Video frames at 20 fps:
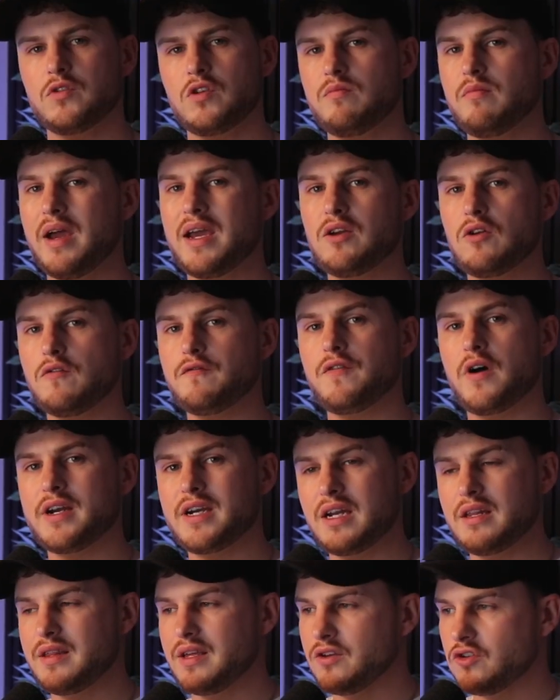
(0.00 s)
You may not find
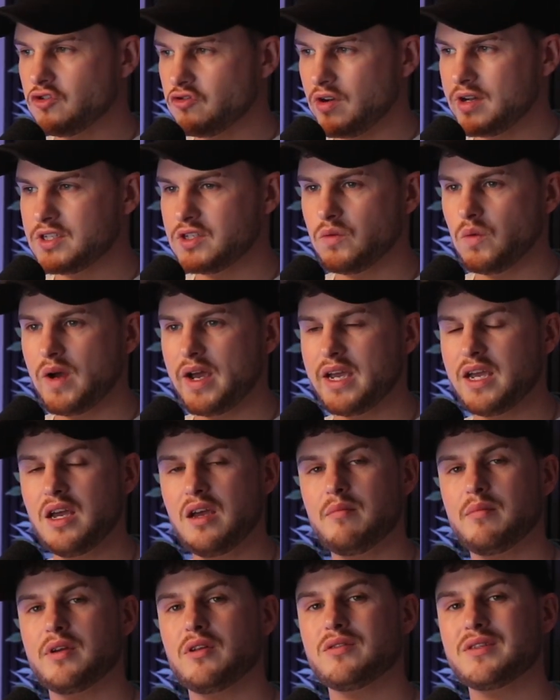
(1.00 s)
anything straight away,
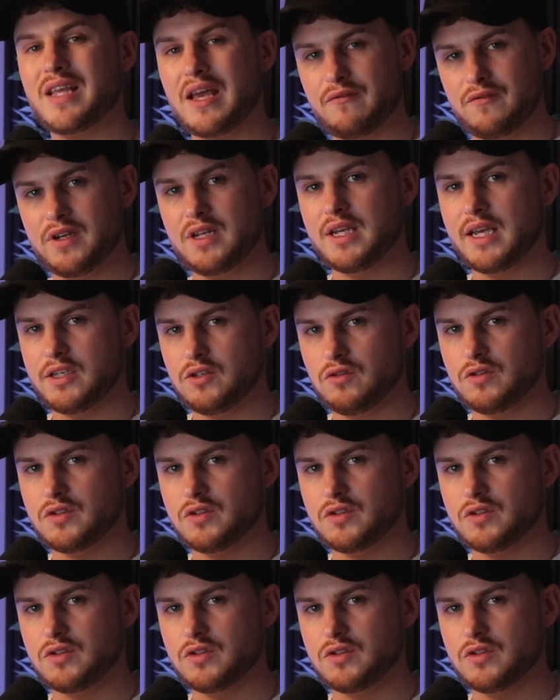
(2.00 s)
but it'll definitely get you